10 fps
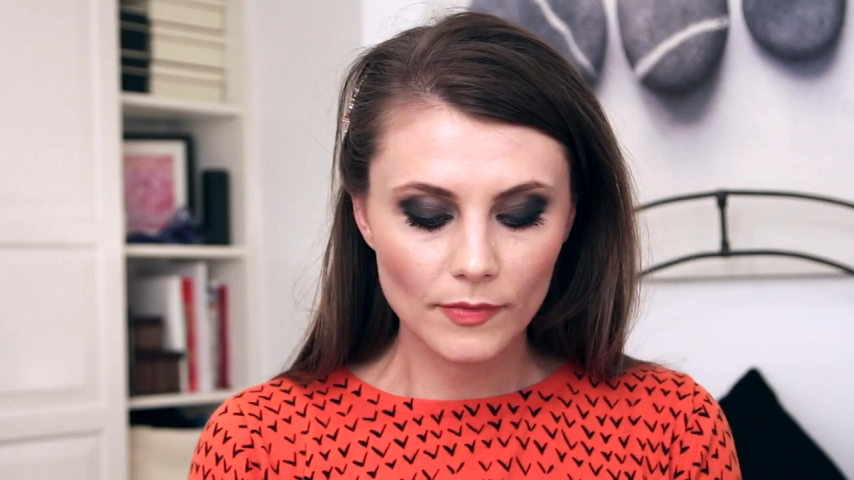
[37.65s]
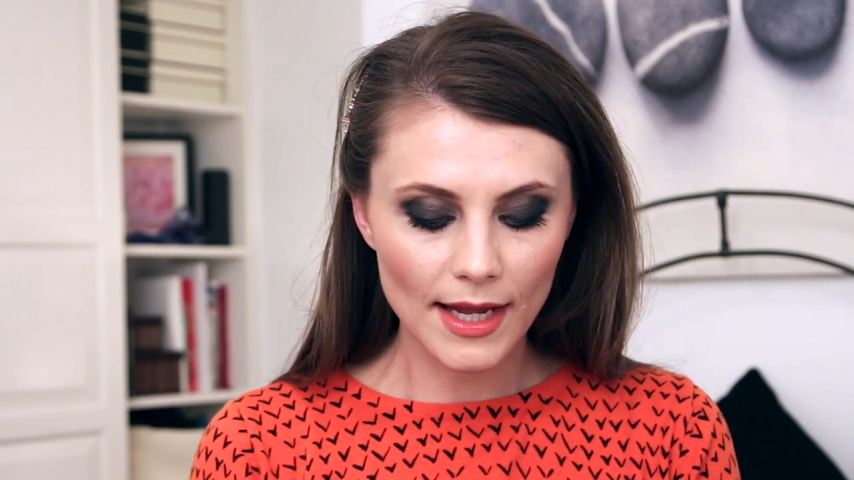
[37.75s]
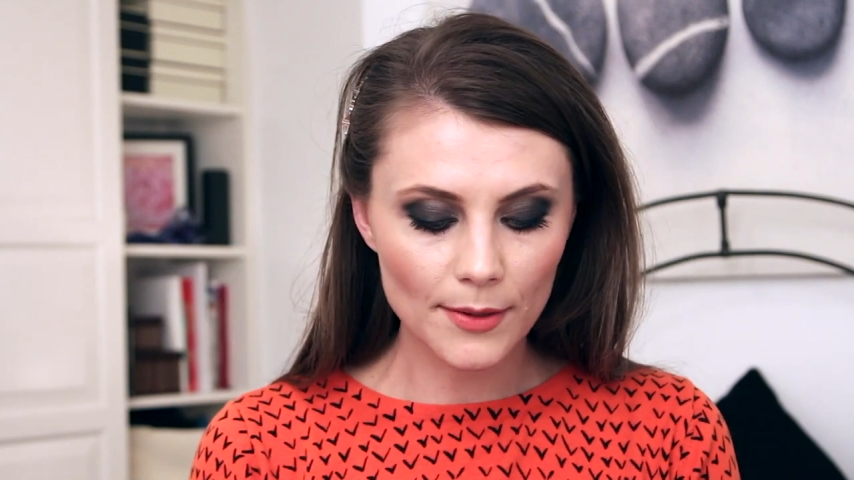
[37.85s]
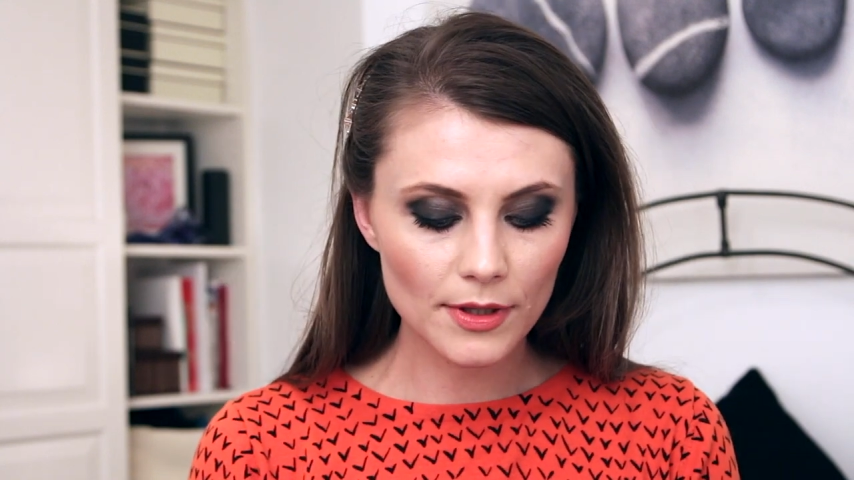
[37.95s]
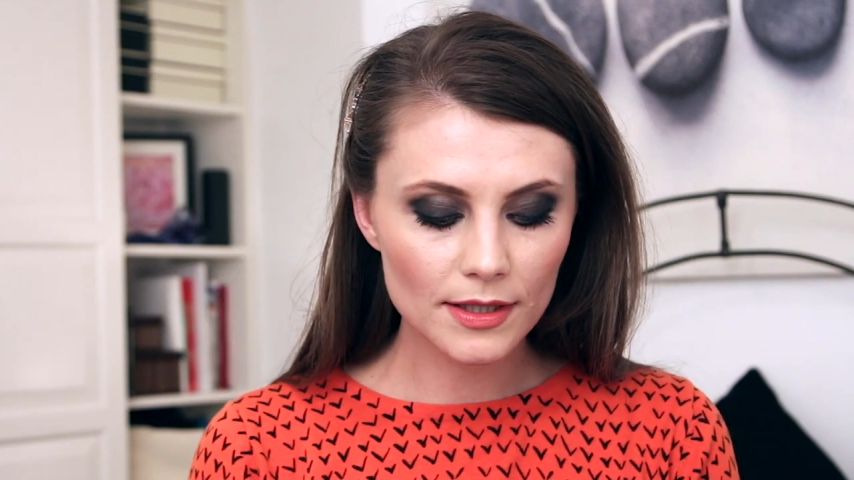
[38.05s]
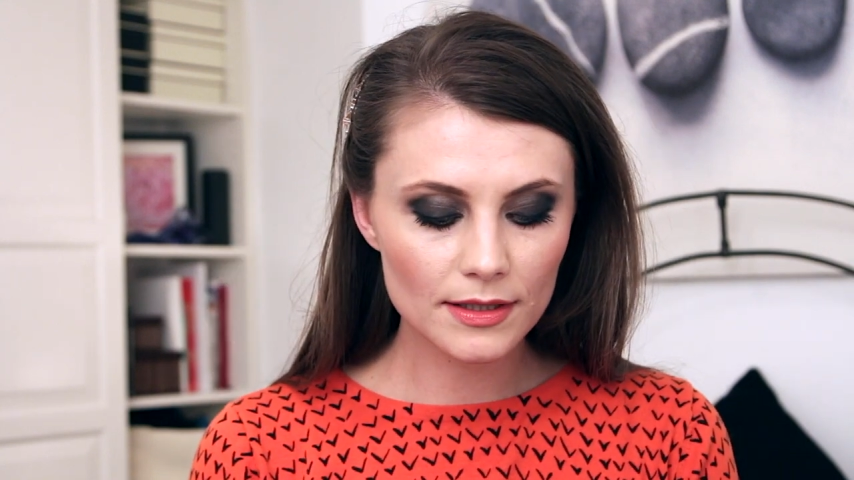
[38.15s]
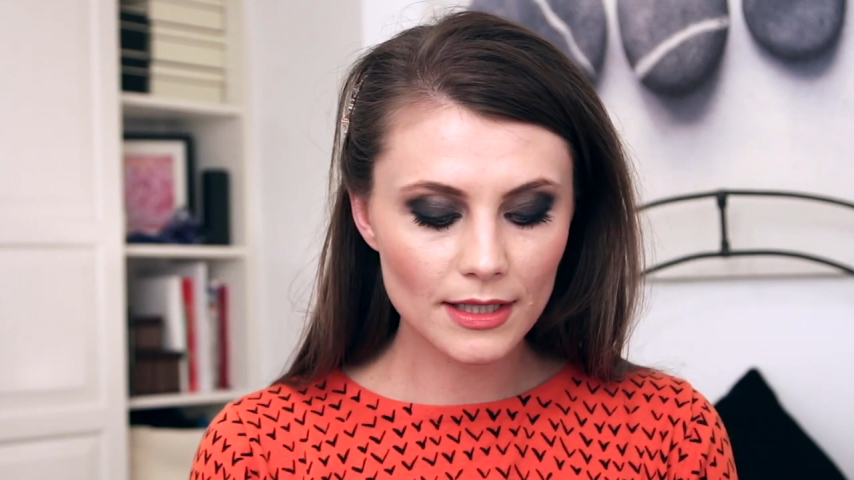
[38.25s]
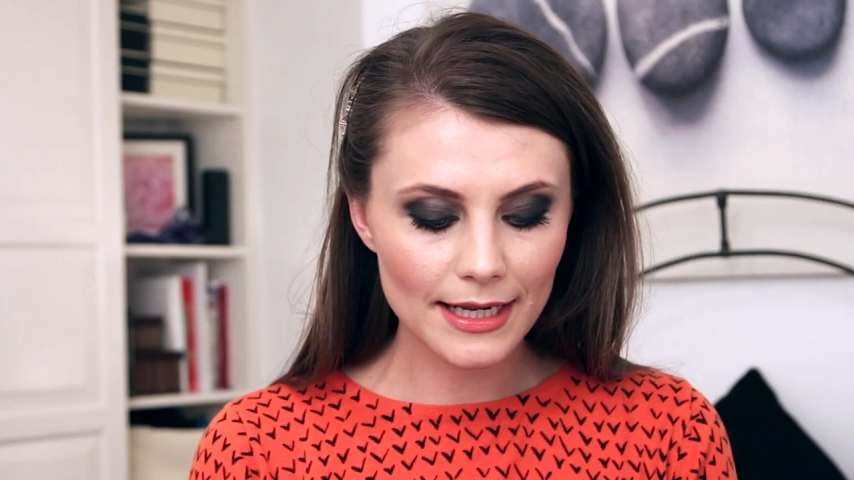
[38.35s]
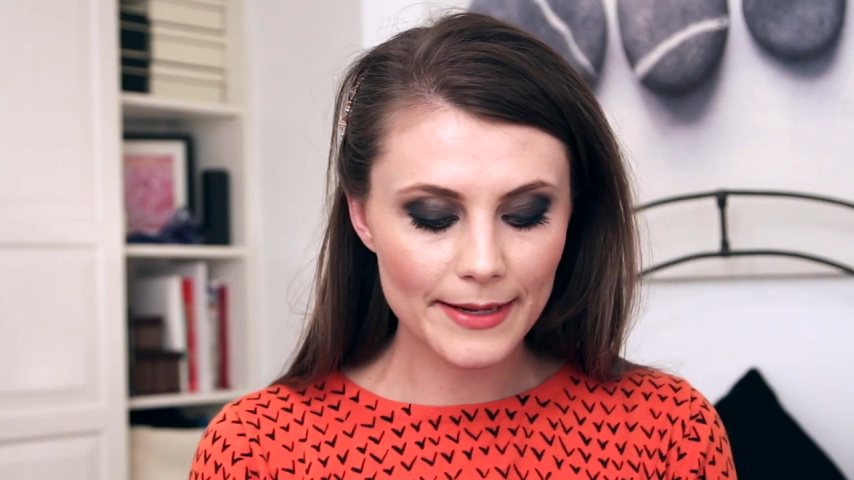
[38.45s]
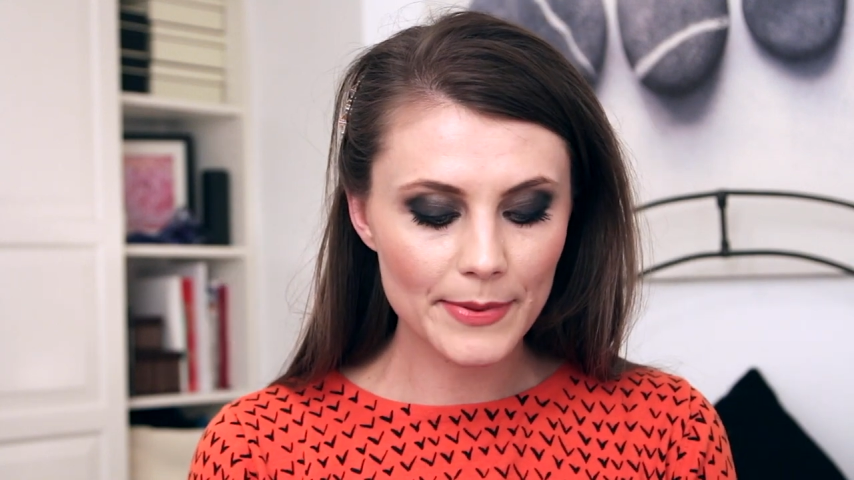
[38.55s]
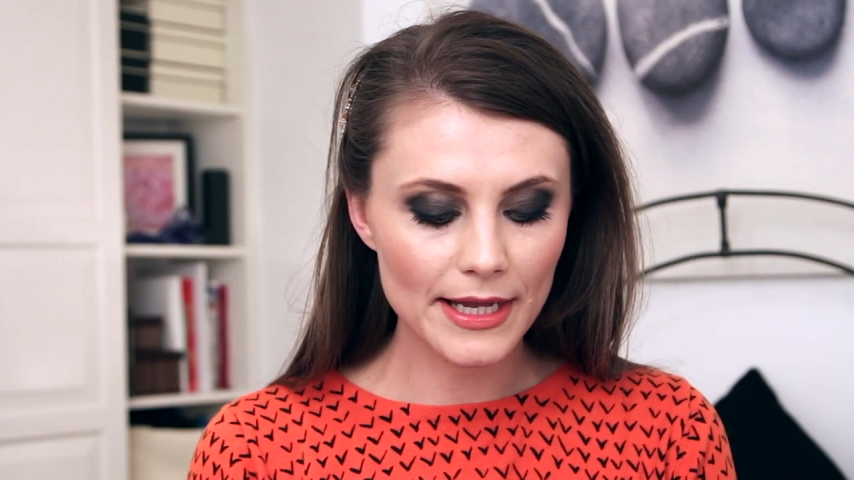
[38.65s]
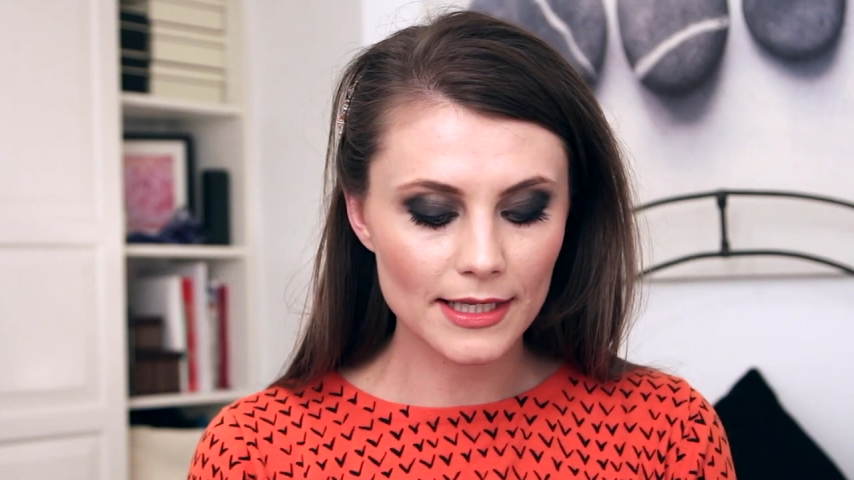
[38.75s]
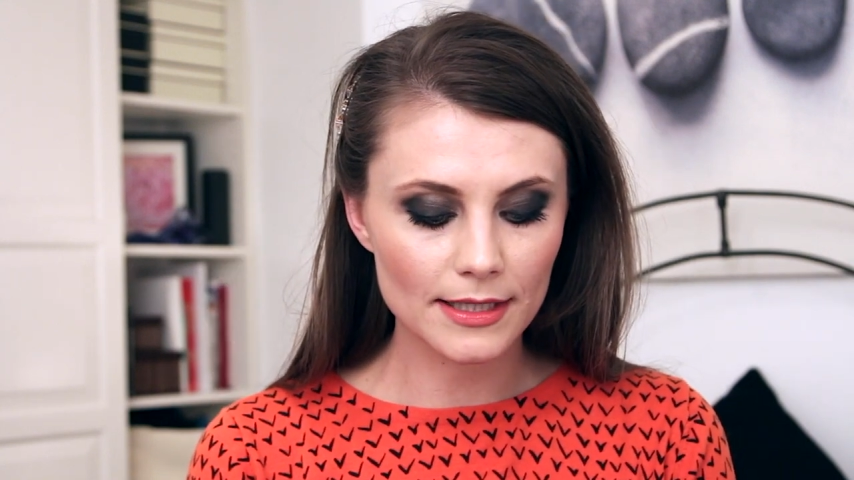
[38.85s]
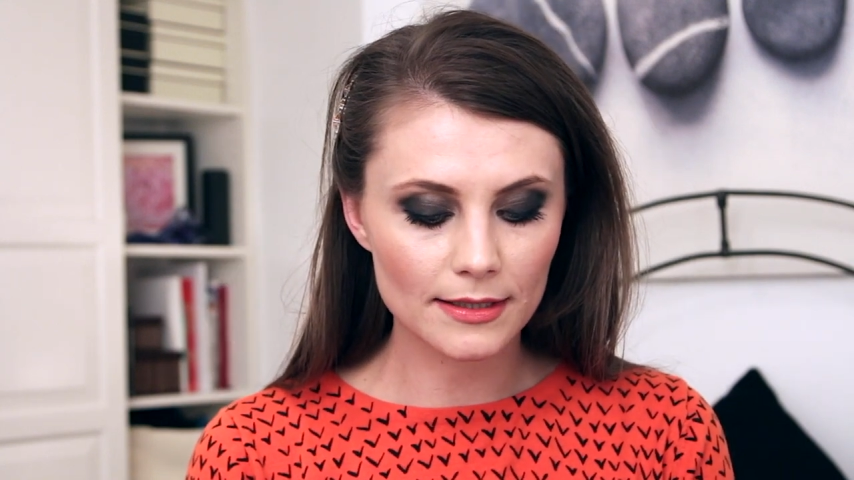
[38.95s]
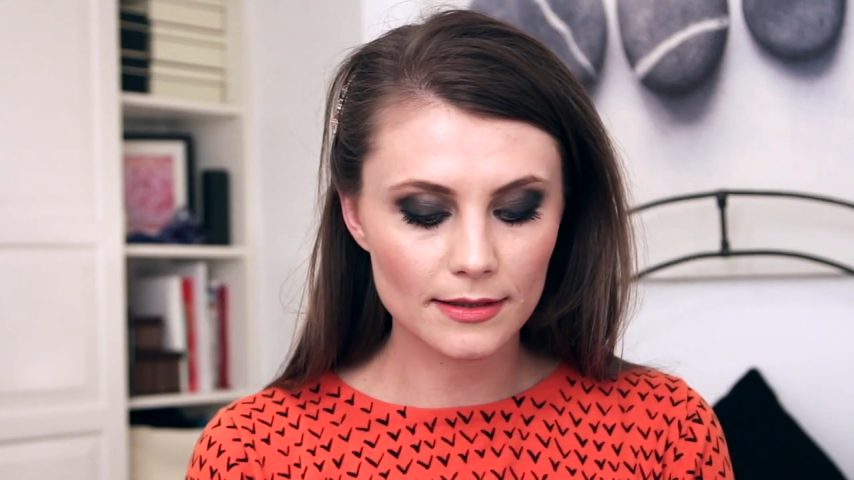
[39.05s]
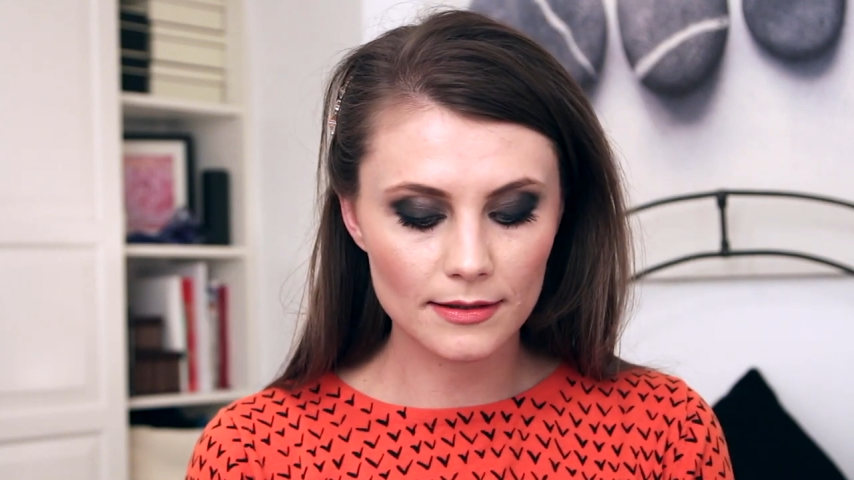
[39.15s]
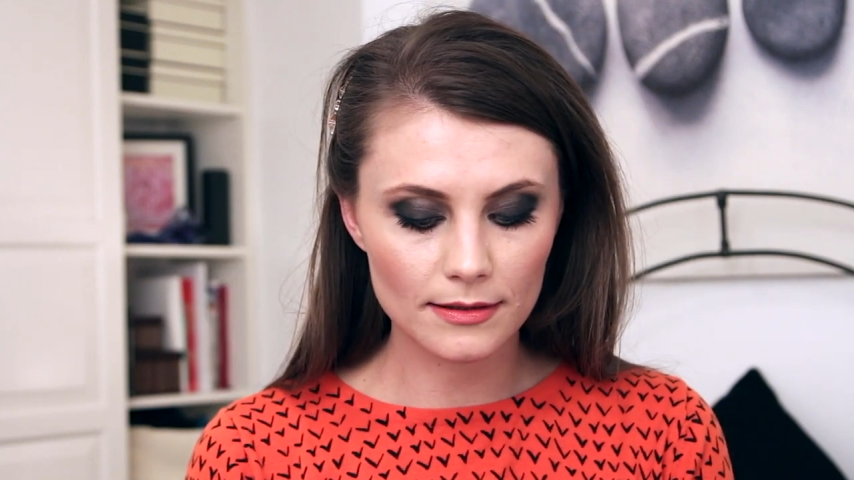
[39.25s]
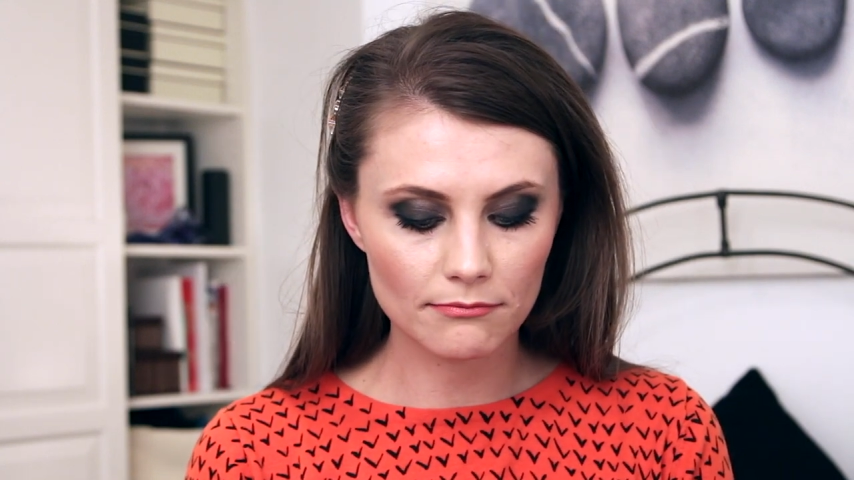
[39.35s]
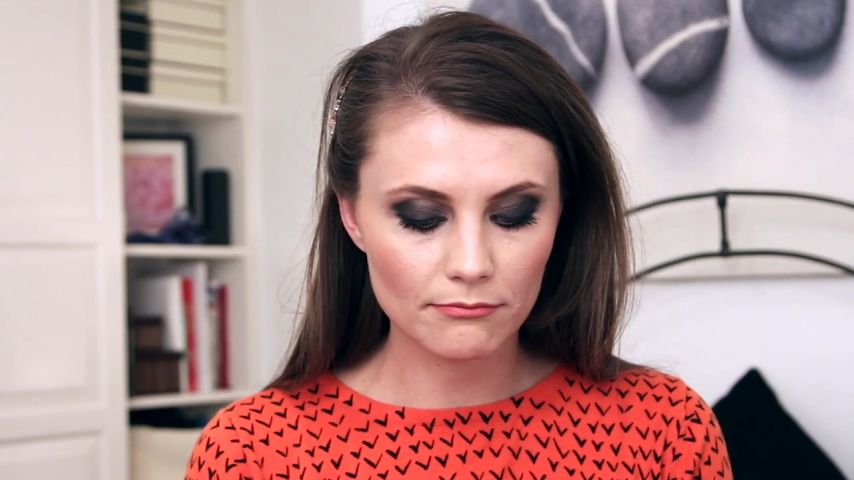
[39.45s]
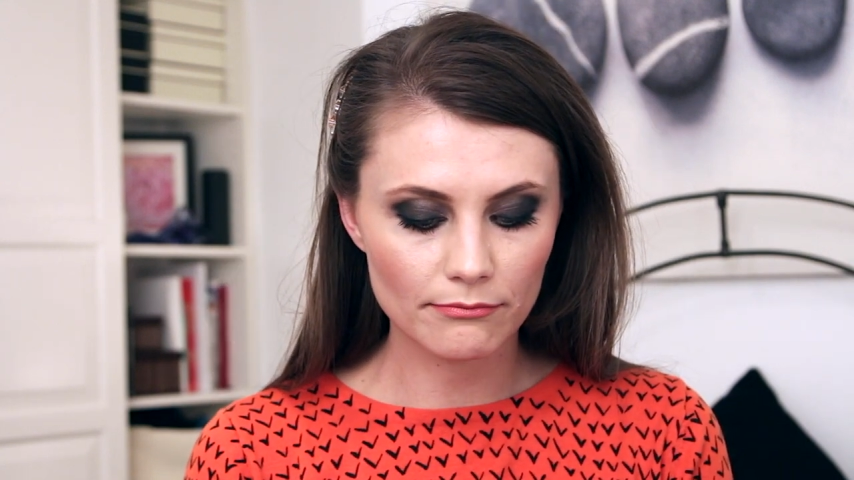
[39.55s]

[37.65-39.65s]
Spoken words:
Now this clip is,